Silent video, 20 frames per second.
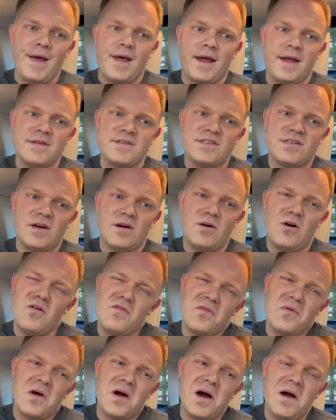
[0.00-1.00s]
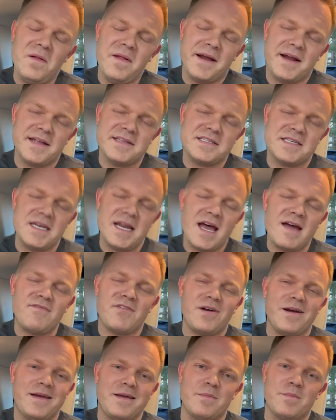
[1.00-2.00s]
And so overall, like, it's
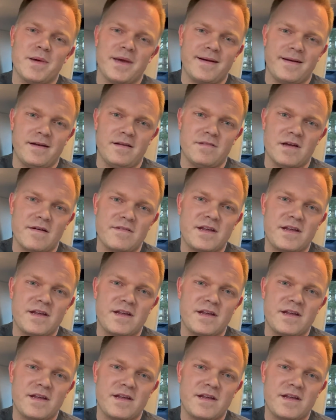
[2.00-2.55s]
not very competitive.